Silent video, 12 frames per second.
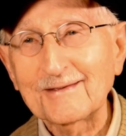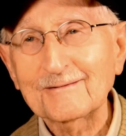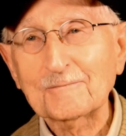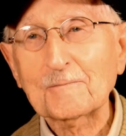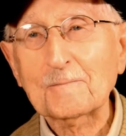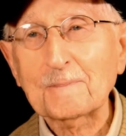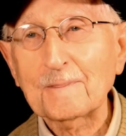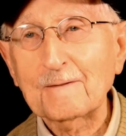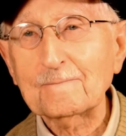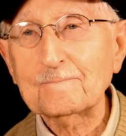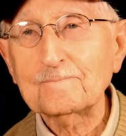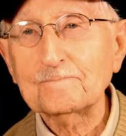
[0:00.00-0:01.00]
What kind of
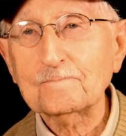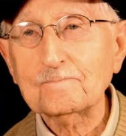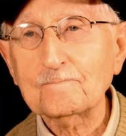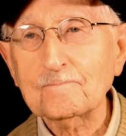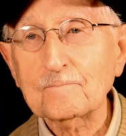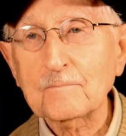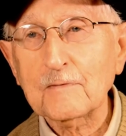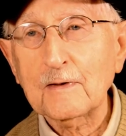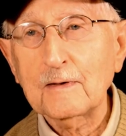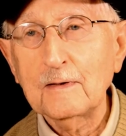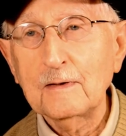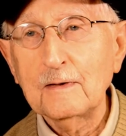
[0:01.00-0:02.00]
things were you doing in the
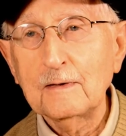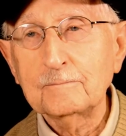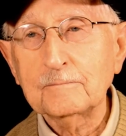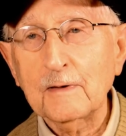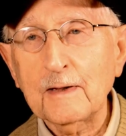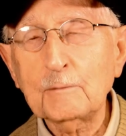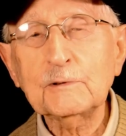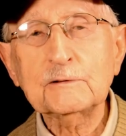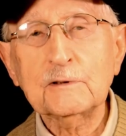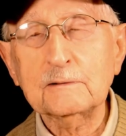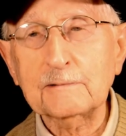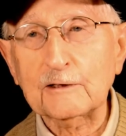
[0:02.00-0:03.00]
headquarters part? I was
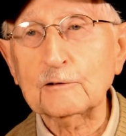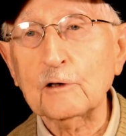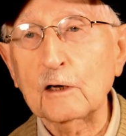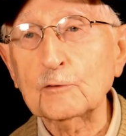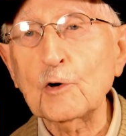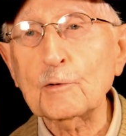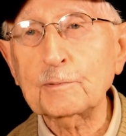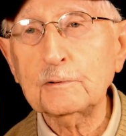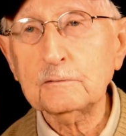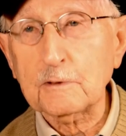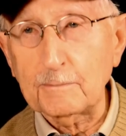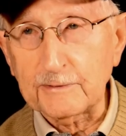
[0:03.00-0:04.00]
a
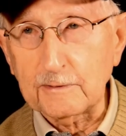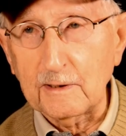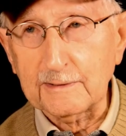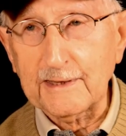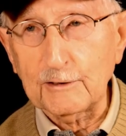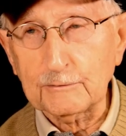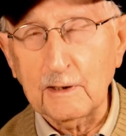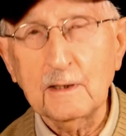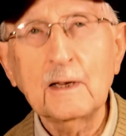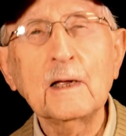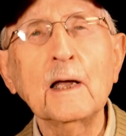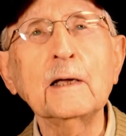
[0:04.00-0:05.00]
corporal,
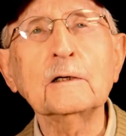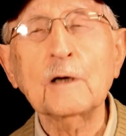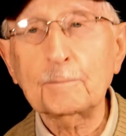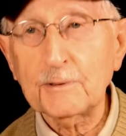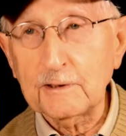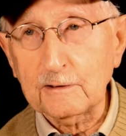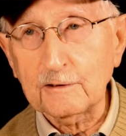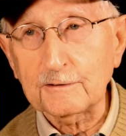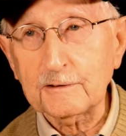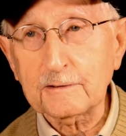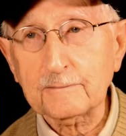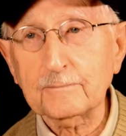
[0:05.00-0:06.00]
a company
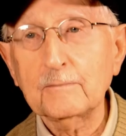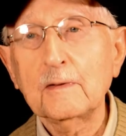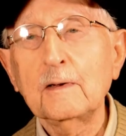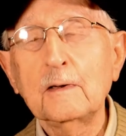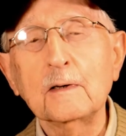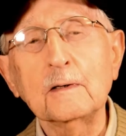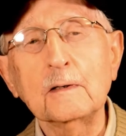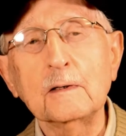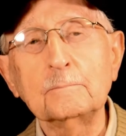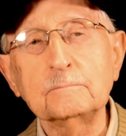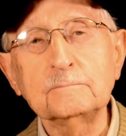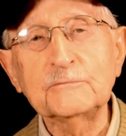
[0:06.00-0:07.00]
clerk,
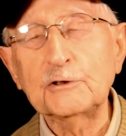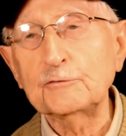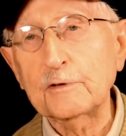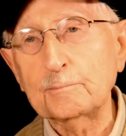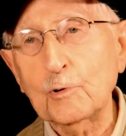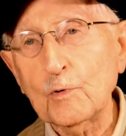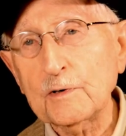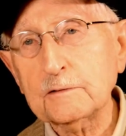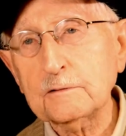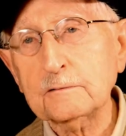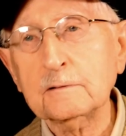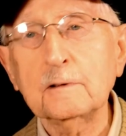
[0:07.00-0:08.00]
did
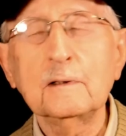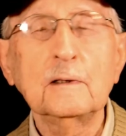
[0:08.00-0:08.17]
reports,